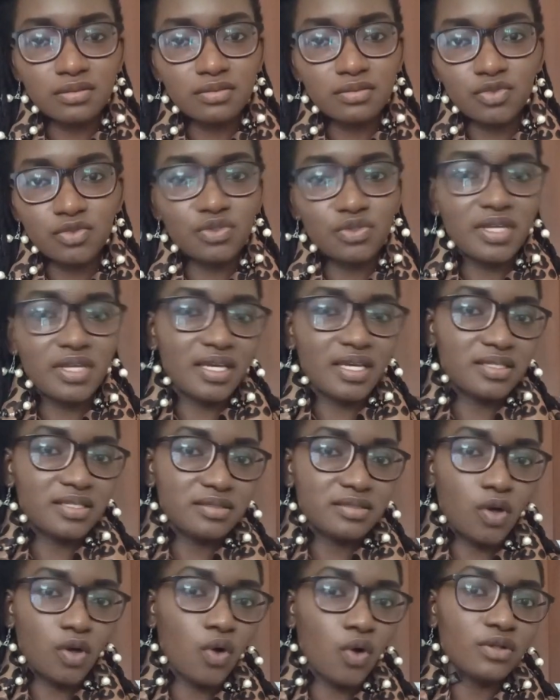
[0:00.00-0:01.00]
2 days,
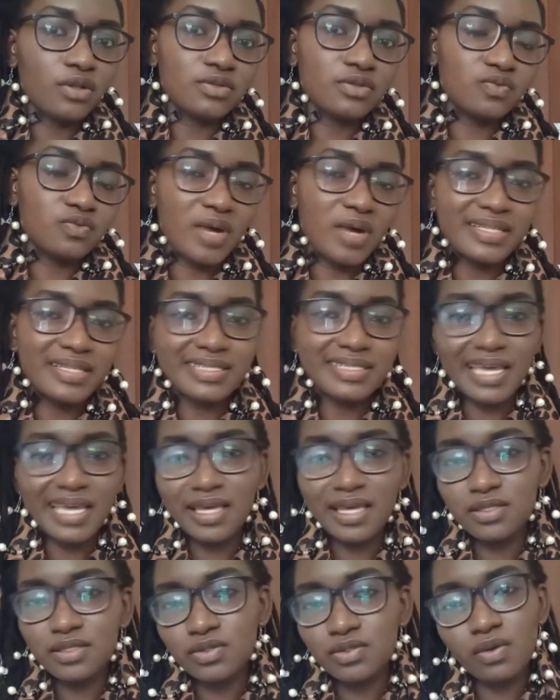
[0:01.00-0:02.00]
cold 1
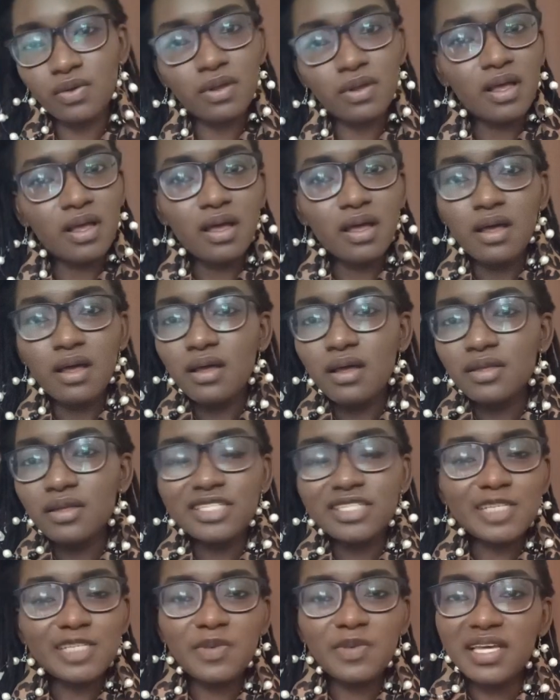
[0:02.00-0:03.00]
day. So
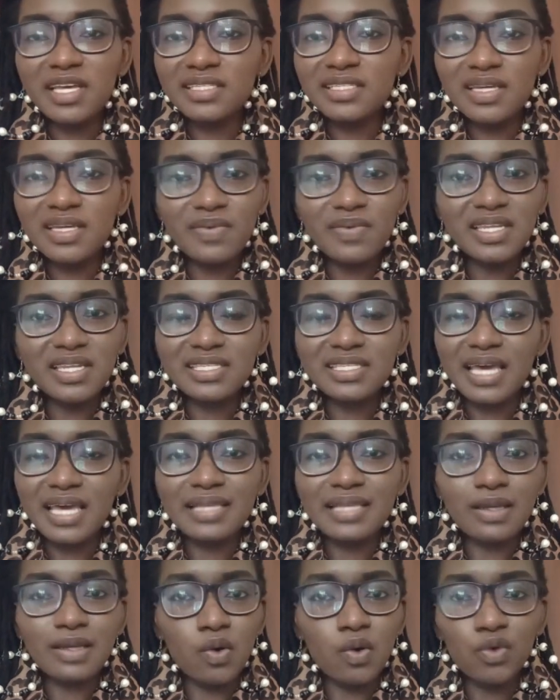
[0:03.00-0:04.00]
just pick a day when it's
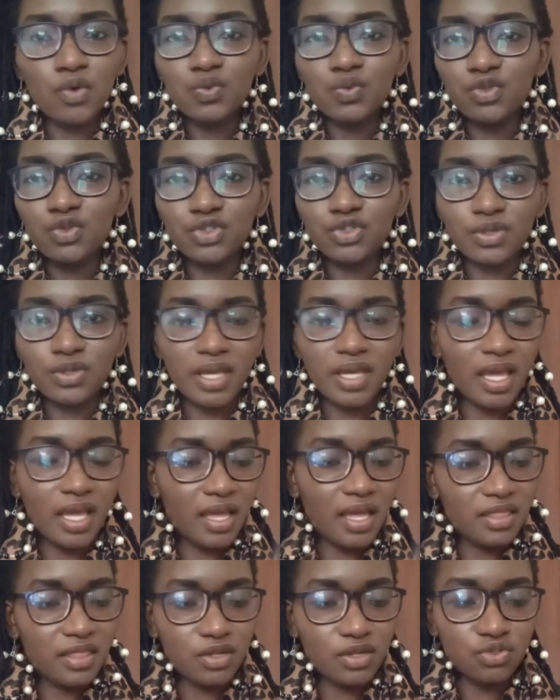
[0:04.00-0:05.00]
kind of hot, wash your hair,
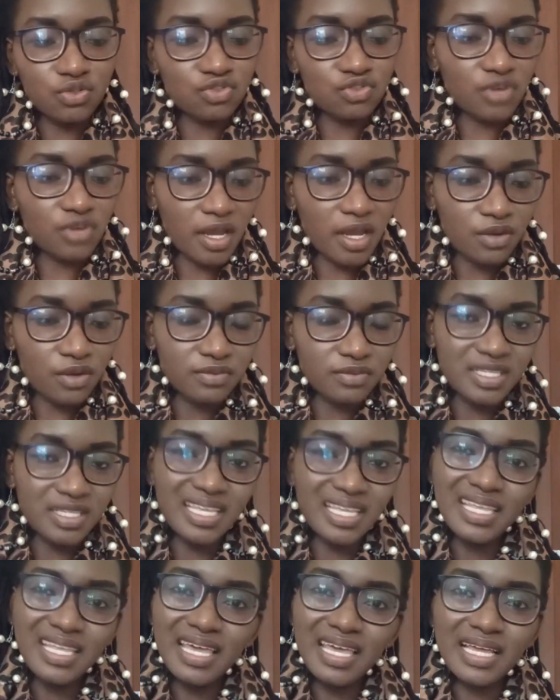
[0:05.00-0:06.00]
and then it will dry out. In
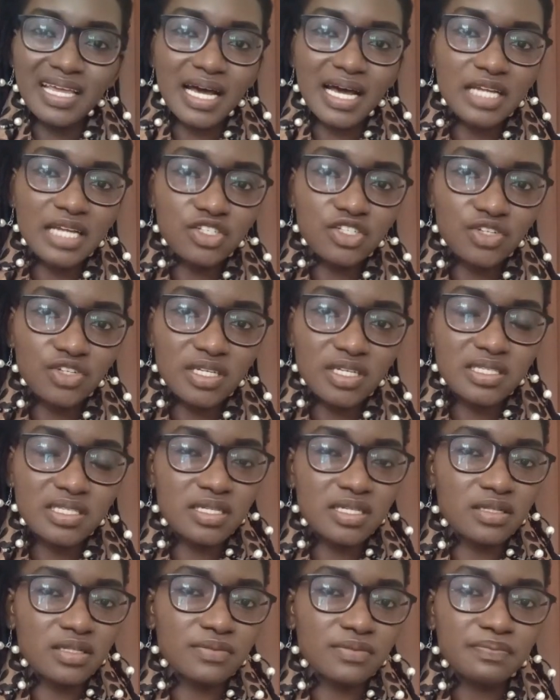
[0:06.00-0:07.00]
any other country,
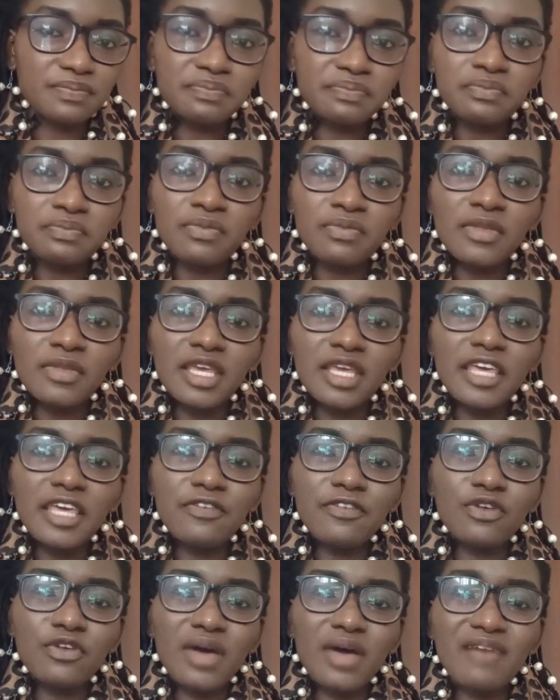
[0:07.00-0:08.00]
still,
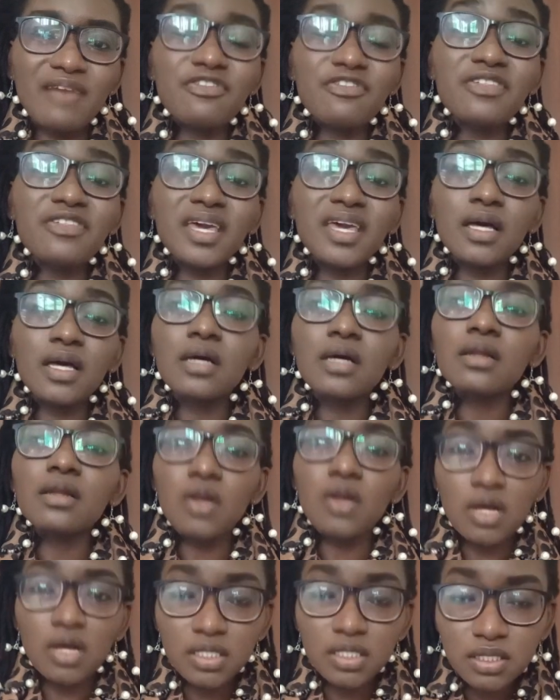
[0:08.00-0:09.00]
if you have thick
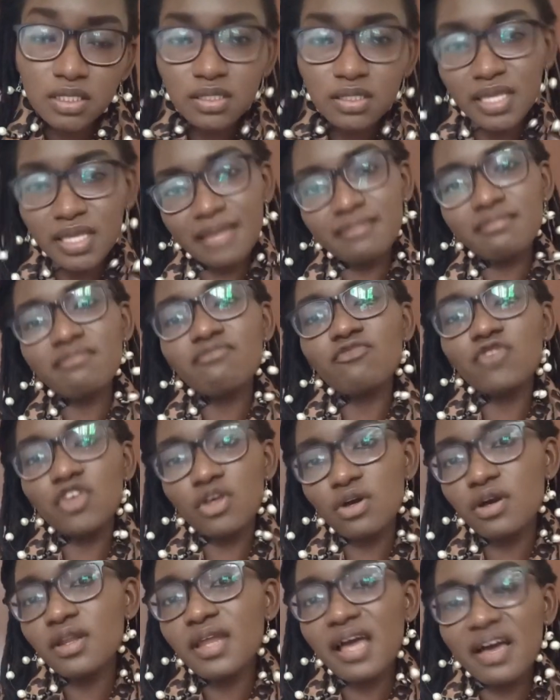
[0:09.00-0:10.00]
locks, then
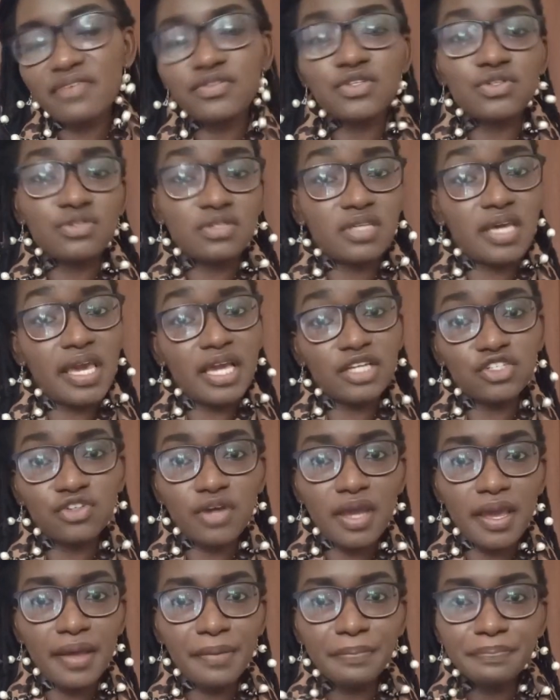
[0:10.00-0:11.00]
you're gonna have to use a hair
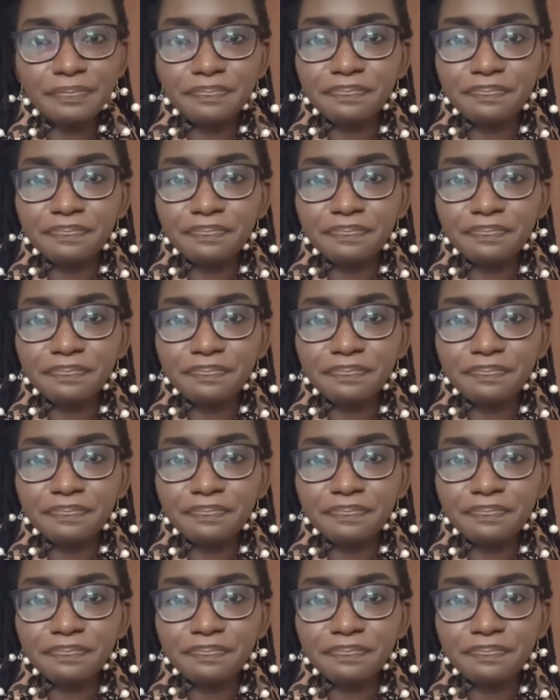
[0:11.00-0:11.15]
dryer,